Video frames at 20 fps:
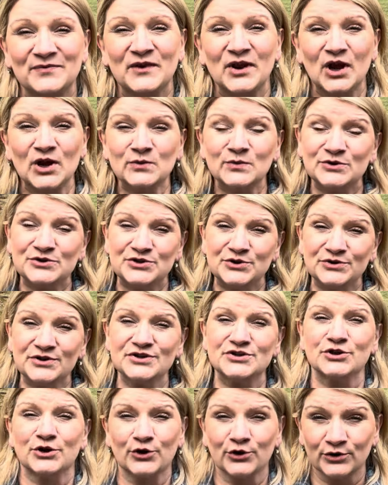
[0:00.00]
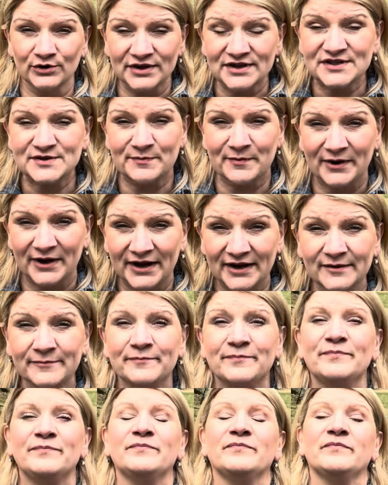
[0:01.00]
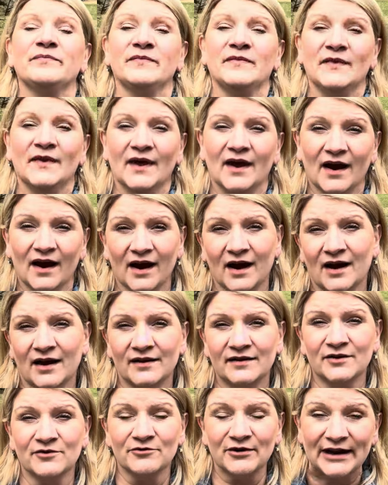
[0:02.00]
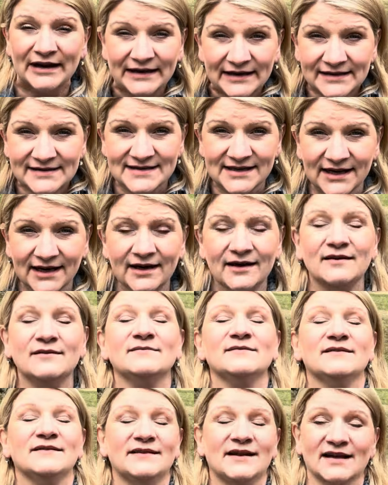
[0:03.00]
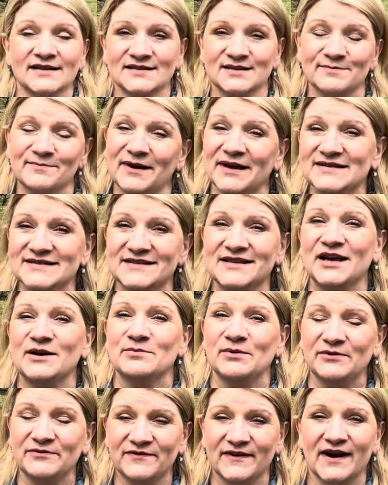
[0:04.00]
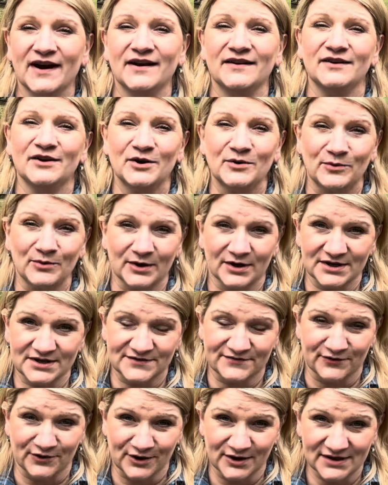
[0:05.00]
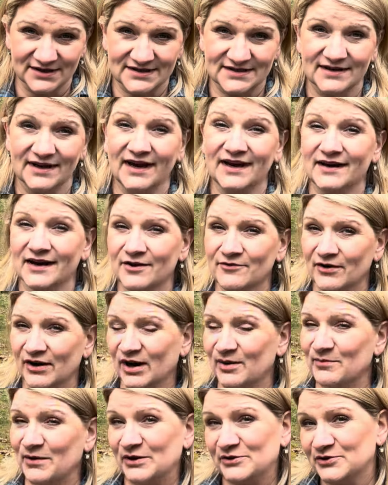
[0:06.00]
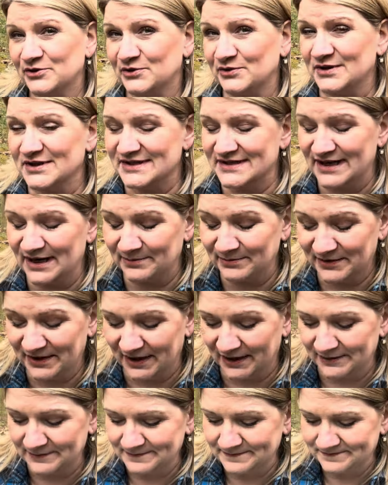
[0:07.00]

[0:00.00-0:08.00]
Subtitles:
And we do this early spring on a rainy day. That's the best day we find that it works for us. And I recommend to do the same thing.